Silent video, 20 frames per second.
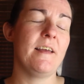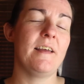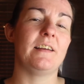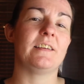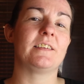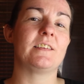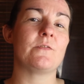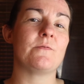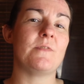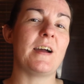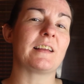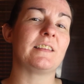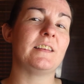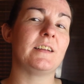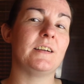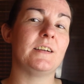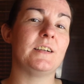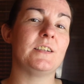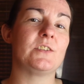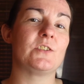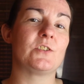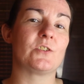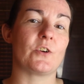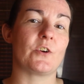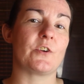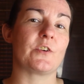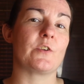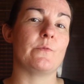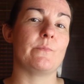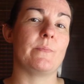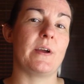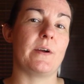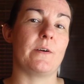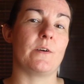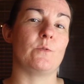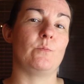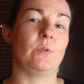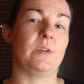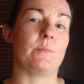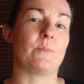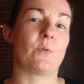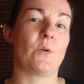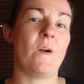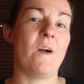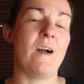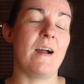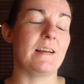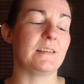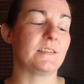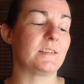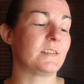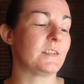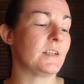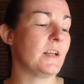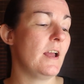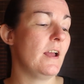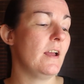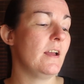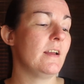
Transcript: is the fact that it is so comparably priced.